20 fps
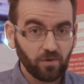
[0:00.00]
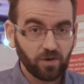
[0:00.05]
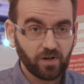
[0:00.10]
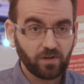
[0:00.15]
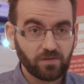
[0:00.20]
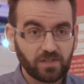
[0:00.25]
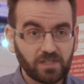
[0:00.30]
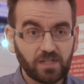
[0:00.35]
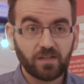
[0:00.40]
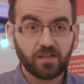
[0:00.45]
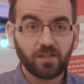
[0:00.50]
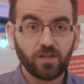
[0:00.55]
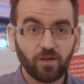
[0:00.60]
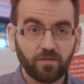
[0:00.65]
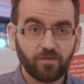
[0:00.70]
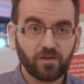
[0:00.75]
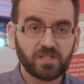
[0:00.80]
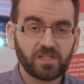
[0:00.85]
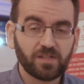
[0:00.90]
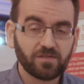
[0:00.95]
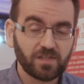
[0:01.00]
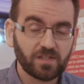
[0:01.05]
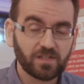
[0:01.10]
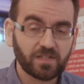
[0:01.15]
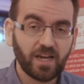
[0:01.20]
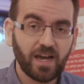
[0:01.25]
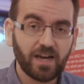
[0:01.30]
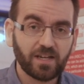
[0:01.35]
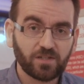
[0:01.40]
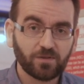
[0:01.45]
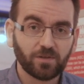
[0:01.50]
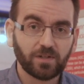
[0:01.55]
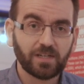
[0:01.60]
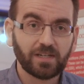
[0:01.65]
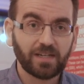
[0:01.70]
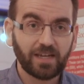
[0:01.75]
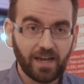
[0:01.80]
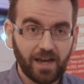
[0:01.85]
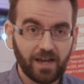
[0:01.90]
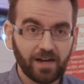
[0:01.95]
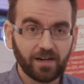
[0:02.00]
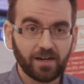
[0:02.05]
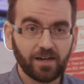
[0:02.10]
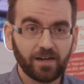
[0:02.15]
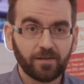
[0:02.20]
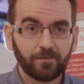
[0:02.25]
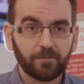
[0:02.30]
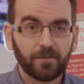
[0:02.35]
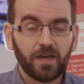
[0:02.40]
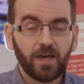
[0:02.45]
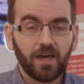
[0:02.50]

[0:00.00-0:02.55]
work was at the University of Saskatchewan in Canada.